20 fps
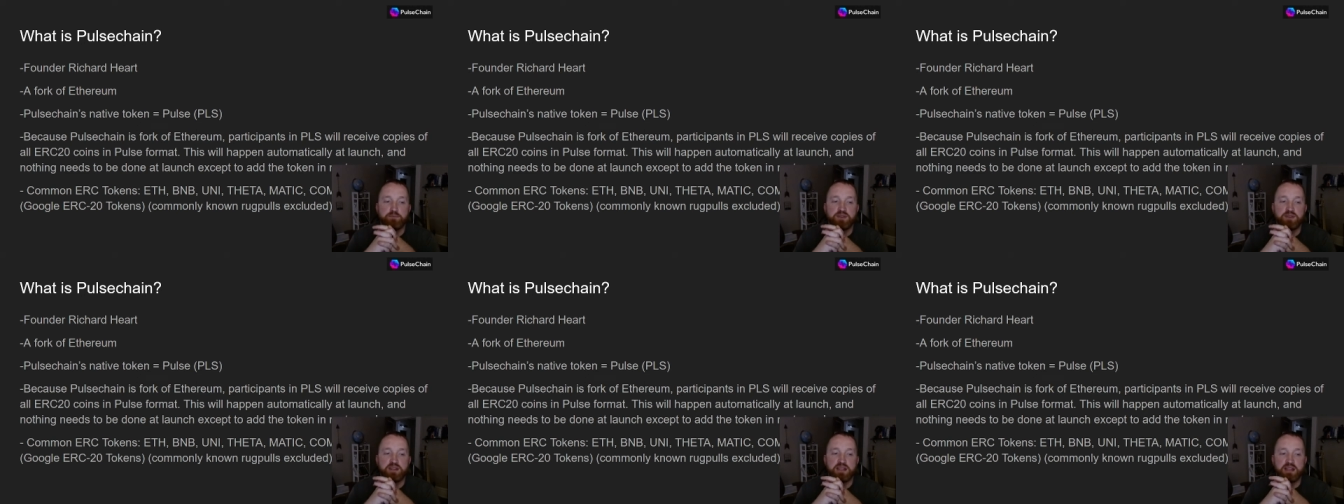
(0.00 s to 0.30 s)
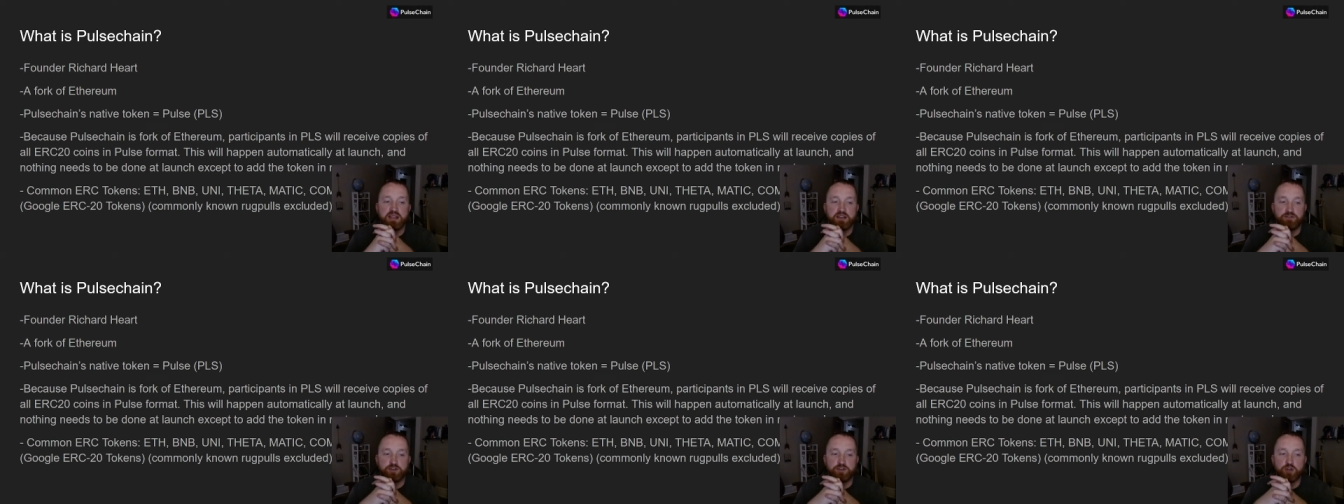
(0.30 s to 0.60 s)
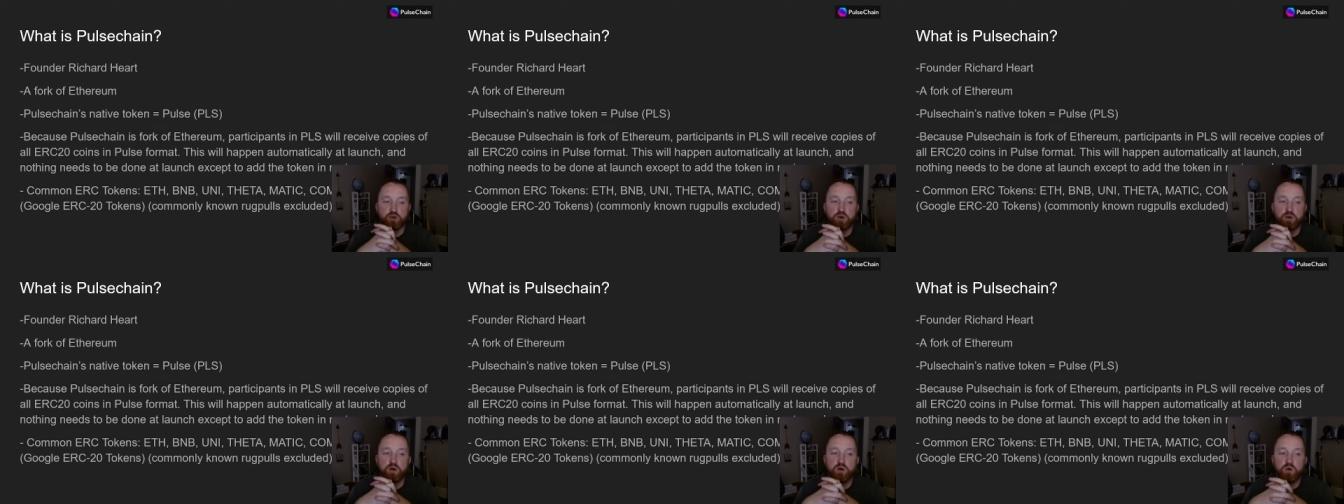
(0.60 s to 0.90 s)
If
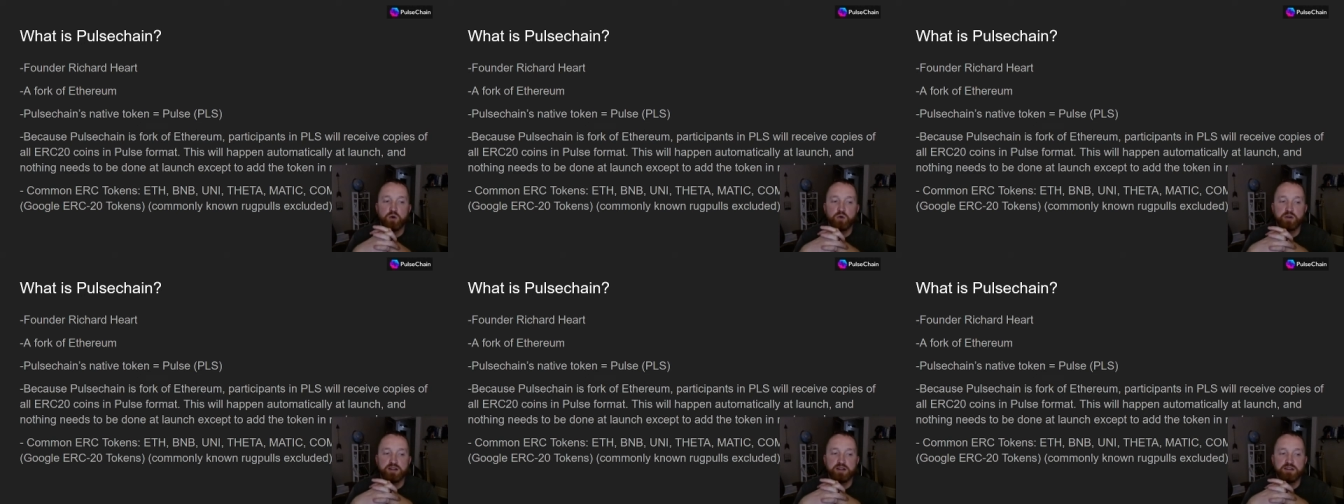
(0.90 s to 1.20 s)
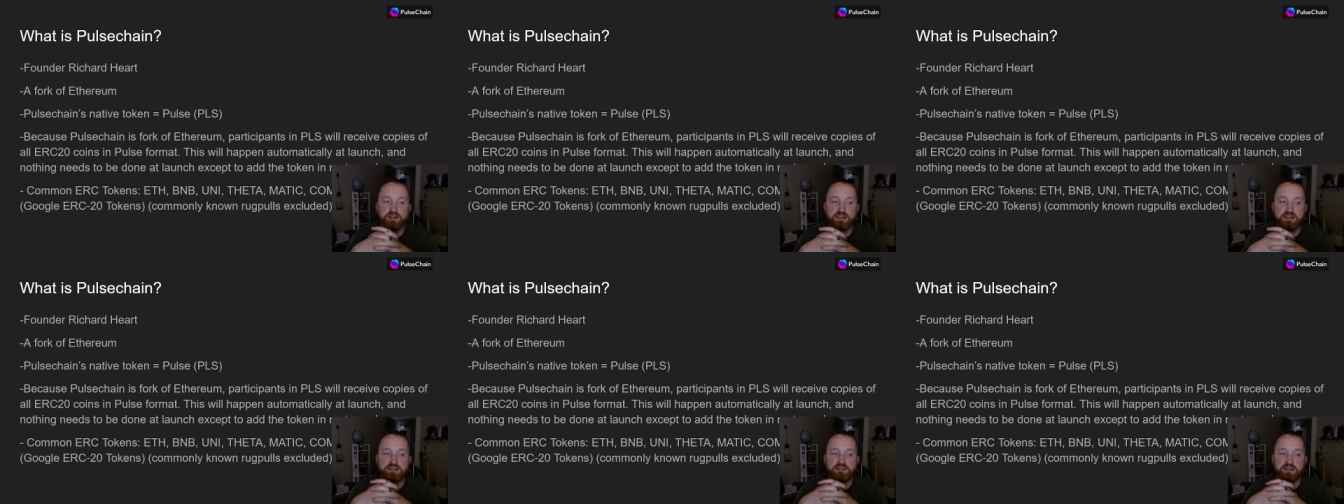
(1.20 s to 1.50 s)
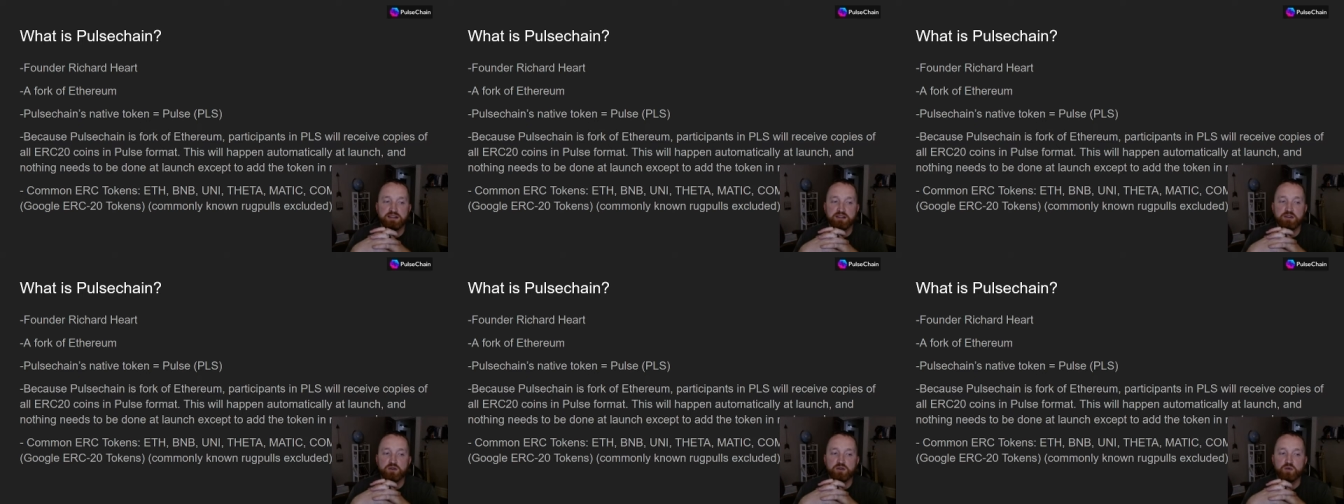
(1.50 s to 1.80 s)
you're holding these
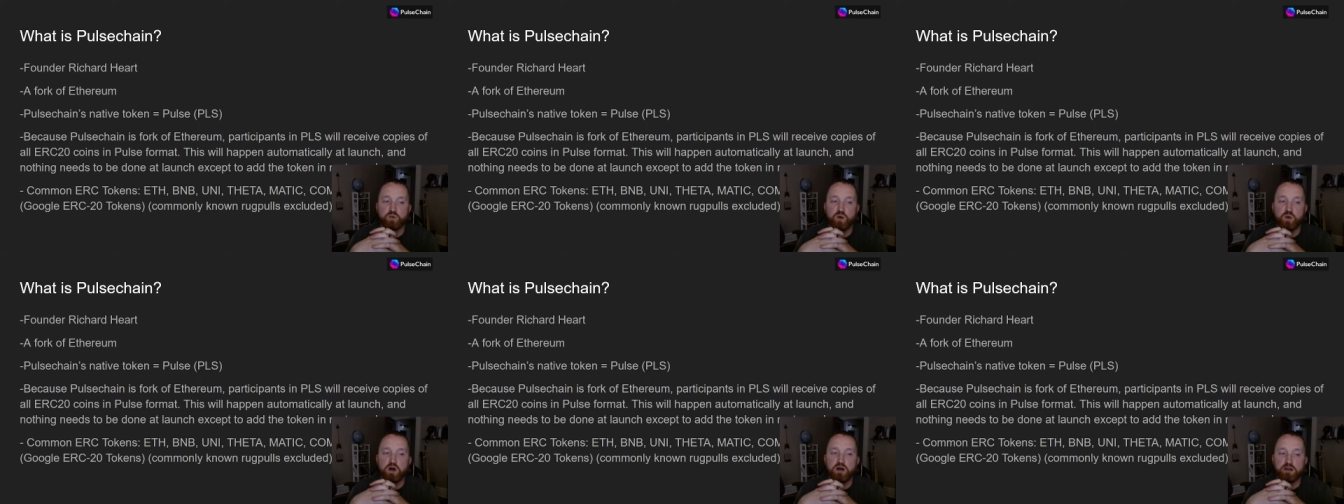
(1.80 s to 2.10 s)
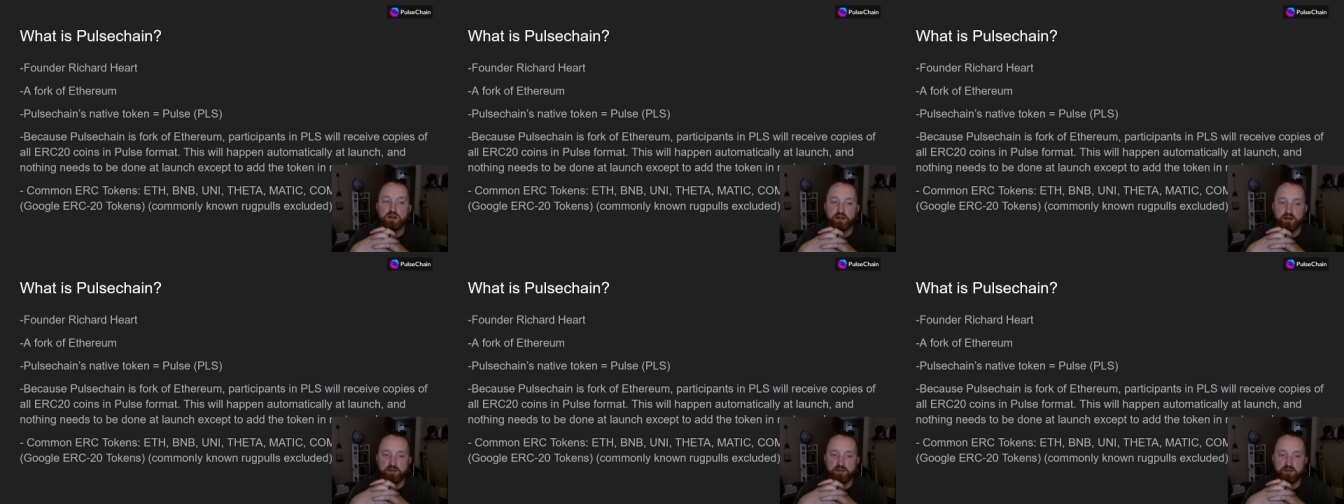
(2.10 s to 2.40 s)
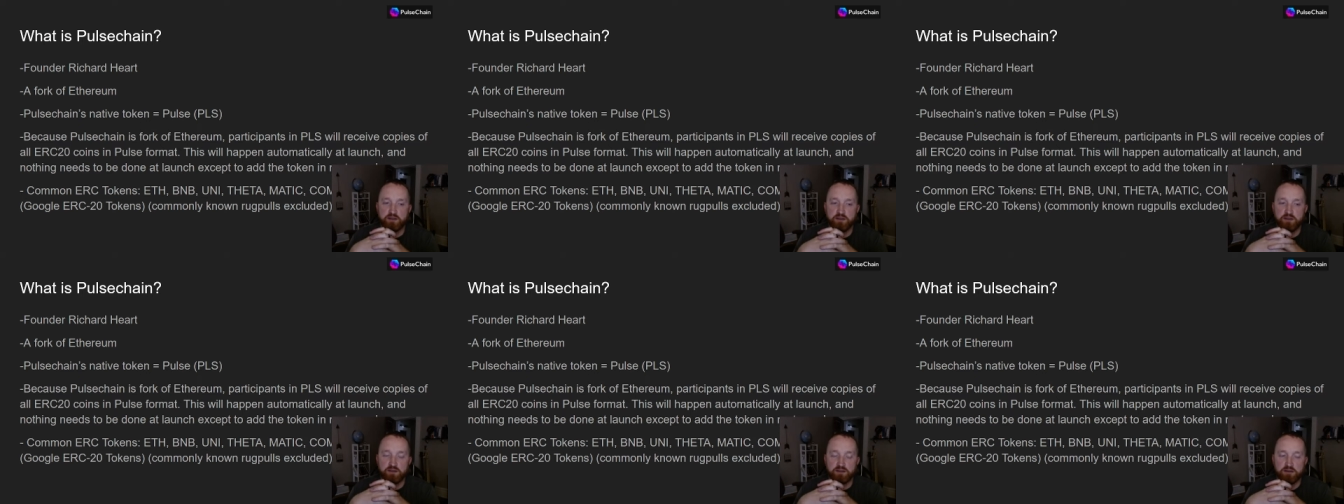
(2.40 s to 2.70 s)
in your wallet,